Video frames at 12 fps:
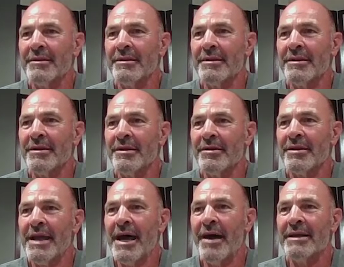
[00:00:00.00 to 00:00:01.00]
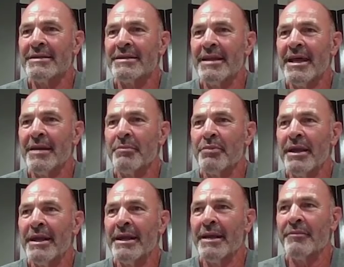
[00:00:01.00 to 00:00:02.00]
now I sit on a
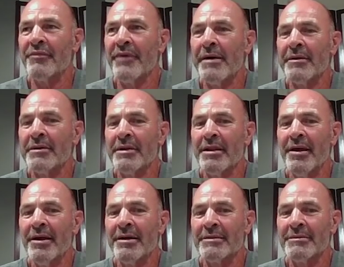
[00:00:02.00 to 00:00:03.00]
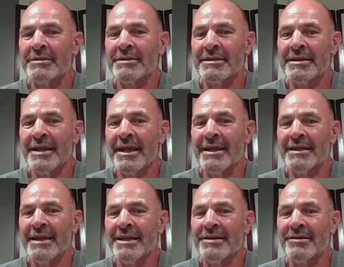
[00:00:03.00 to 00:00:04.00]
plane, I'm following along, which is kind of
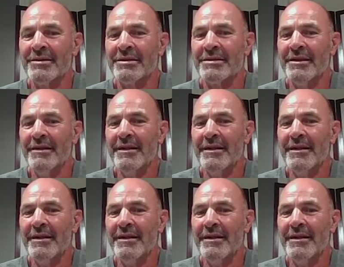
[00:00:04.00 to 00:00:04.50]
dangerous.